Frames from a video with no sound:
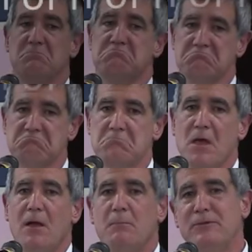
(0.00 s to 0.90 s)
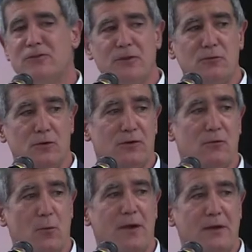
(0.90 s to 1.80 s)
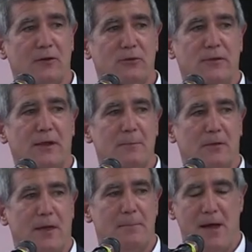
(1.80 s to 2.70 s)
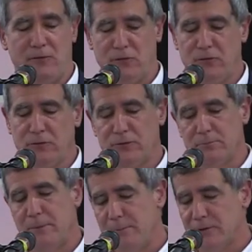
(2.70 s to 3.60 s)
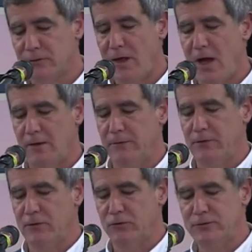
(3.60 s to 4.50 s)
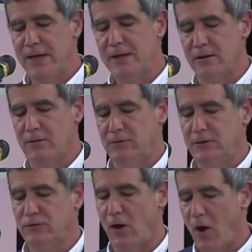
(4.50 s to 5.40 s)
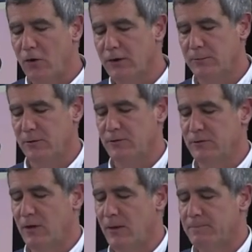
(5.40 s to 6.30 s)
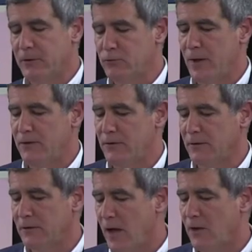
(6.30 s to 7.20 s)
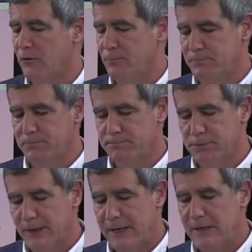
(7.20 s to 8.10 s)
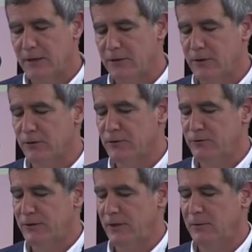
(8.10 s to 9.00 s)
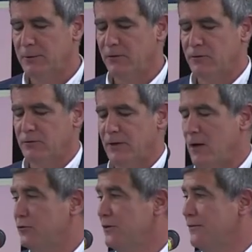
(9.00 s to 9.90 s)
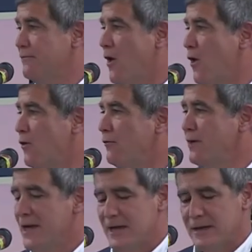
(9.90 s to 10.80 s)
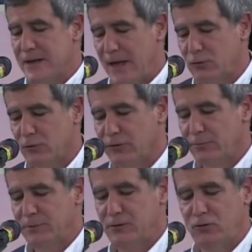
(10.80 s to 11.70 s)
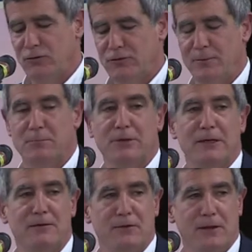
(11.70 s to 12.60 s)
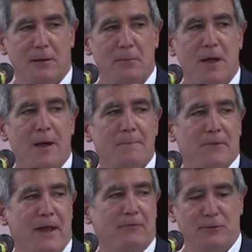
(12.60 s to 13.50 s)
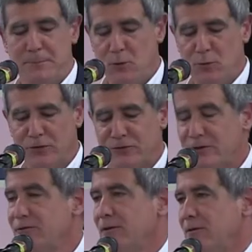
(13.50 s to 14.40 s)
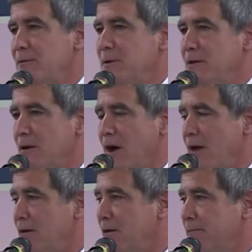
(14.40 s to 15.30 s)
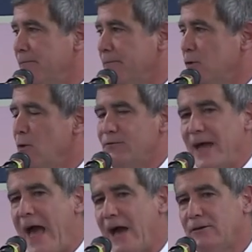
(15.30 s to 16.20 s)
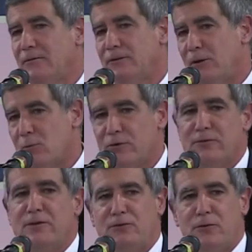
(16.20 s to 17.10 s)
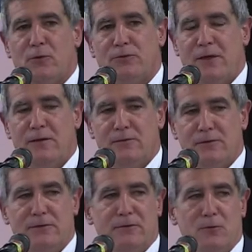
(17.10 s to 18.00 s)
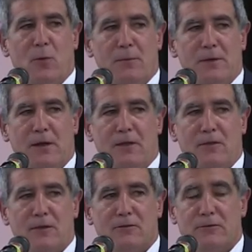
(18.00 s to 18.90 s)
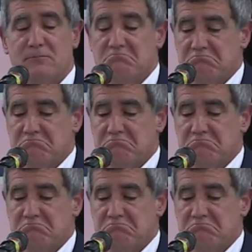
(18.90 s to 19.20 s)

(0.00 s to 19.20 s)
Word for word: it. But this gives you a different way to actually think about that passage, because maybe it's not that there's data that leads to arguments. It's rather that God is plain and clearly seen because he's allowed us to evolve natural dispositions to believe in him that have to be resisted to be denied. You have to actively resist those tendencies if you want to be an atheist.